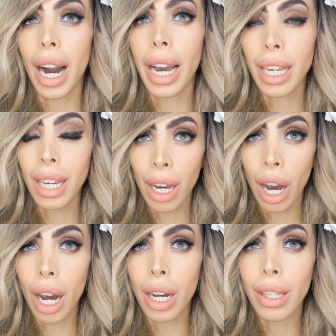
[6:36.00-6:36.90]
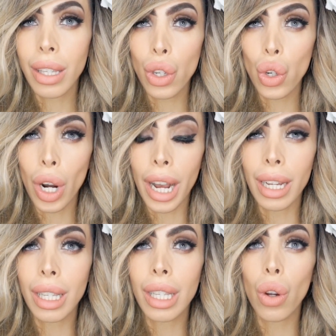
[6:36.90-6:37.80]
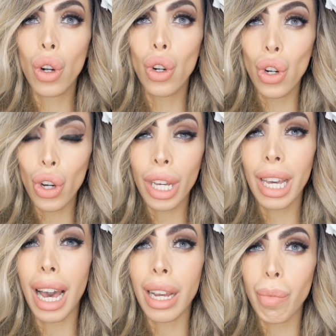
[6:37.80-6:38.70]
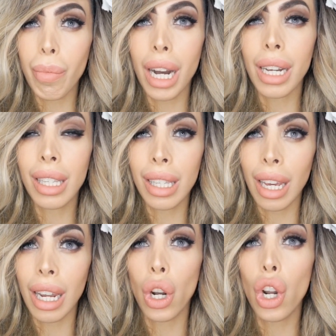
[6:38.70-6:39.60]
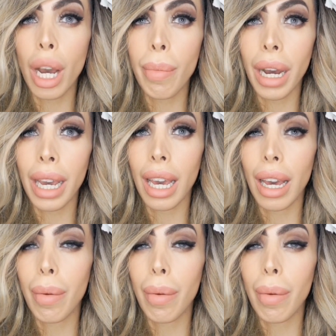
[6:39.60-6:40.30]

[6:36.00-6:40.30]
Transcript: I can't stress. Look at my skin. Look at my...